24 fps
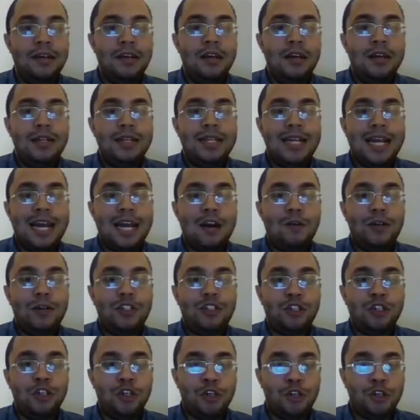Now we
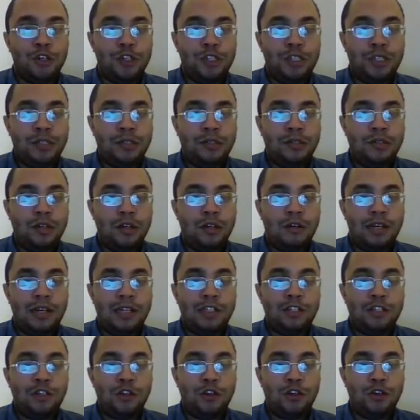turn. All
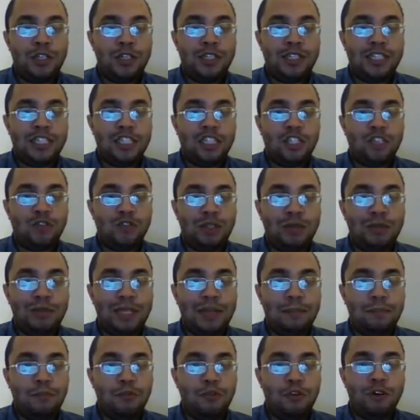right, turn is
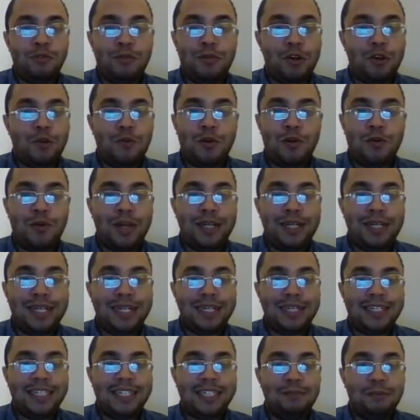extremely important. We don't want white to
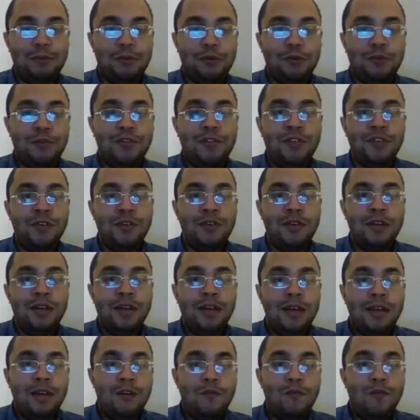get this move.
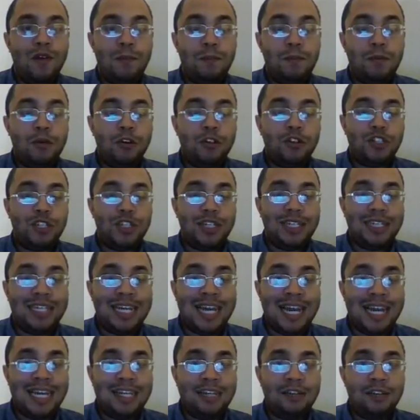We push
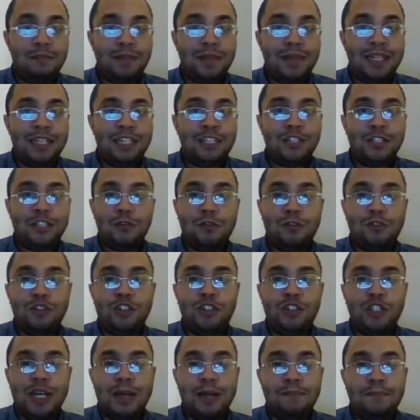again. Please don't
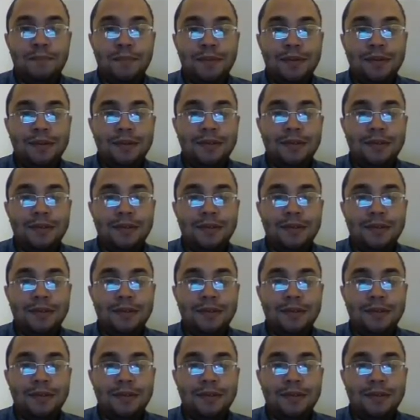jump.